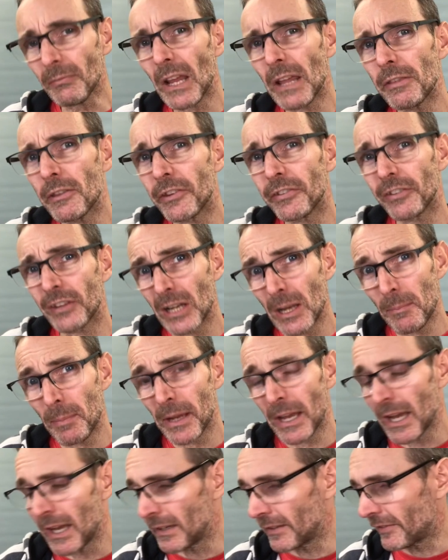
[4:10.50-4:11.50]
the slip
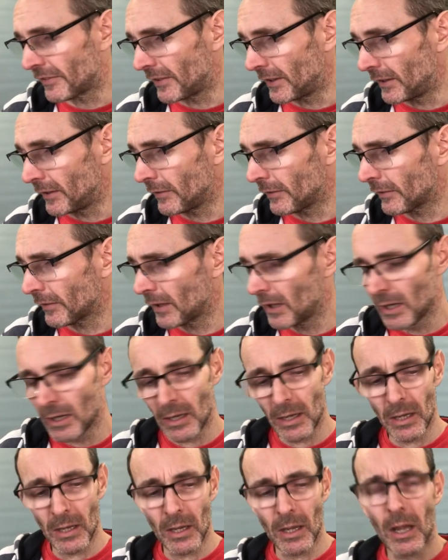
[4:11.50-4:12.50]
cases
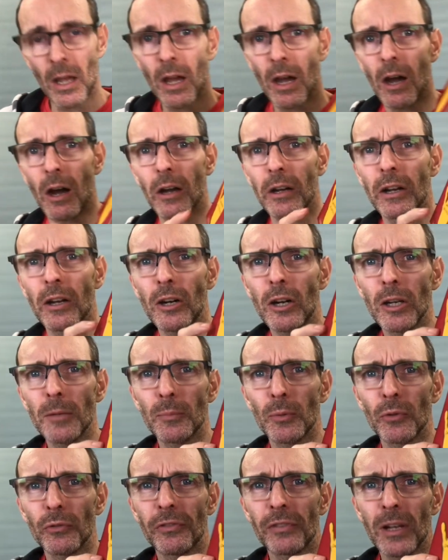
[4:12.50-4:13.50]
are
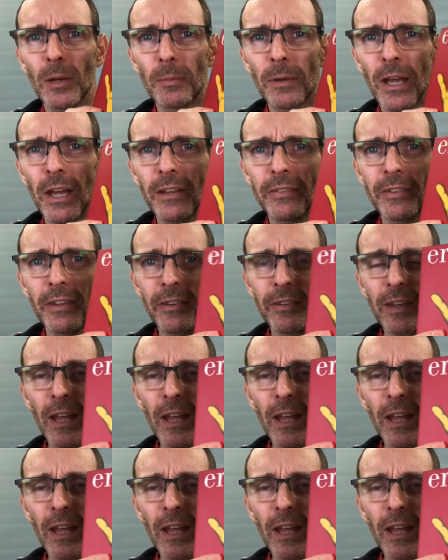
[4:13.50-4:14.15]
cardboard slip cases,